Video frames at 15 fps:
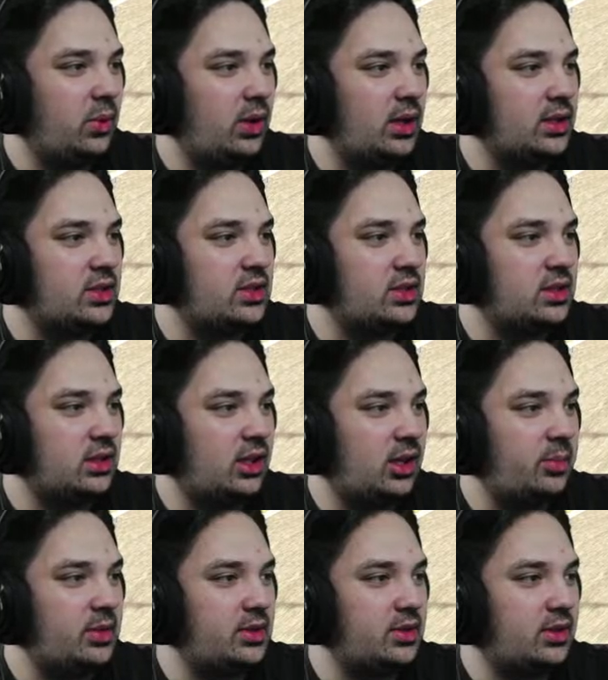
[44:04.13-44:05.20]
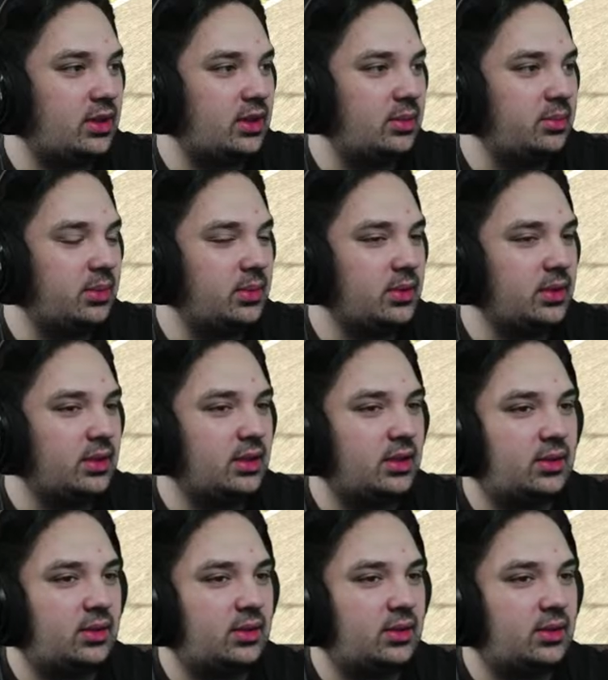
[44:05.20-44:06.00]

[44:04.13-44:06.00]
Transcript: Watch Sloppy's onboard.